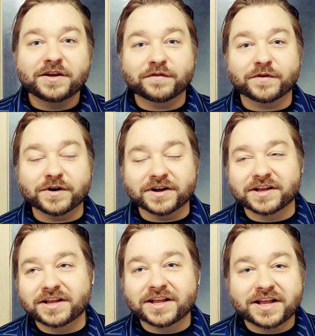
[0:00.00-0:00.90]
for
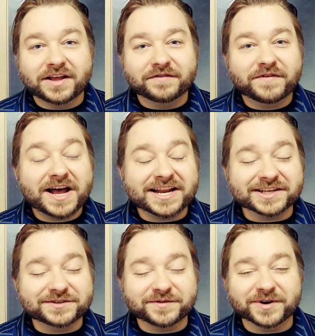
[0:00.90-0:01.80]

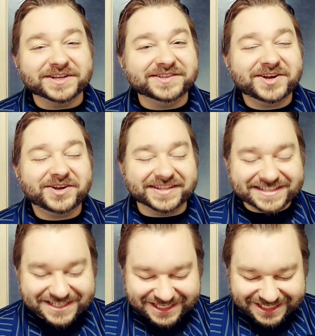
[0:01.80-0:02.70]
phonics for
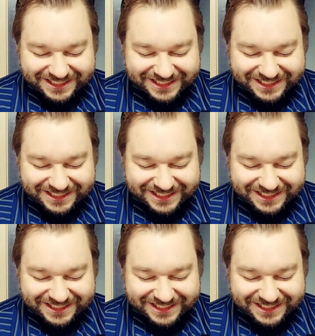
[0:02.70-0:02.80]
adults.